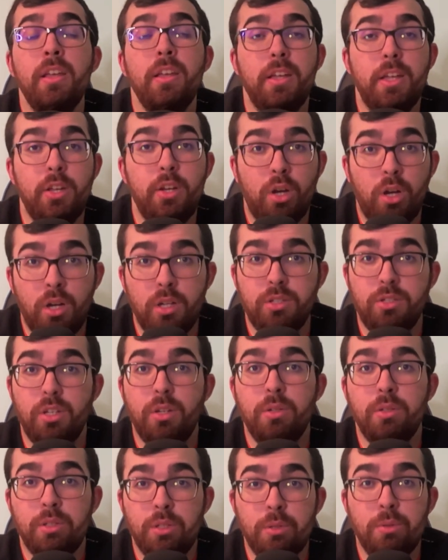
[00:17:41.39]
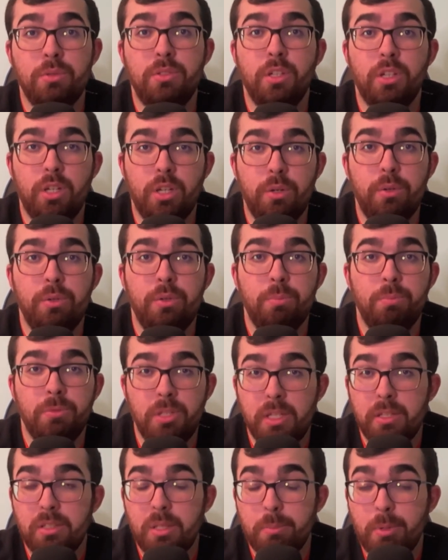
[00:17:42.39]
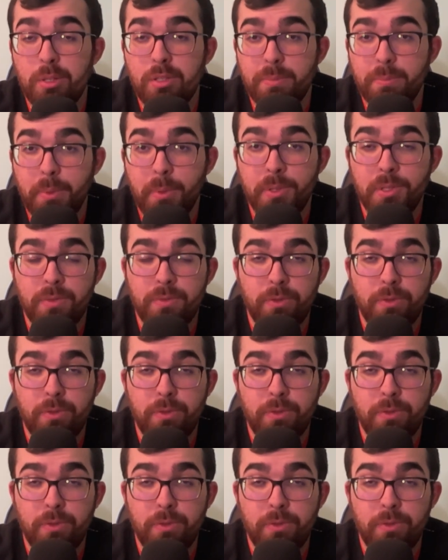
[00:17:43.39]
and also use the code TTPSPORTS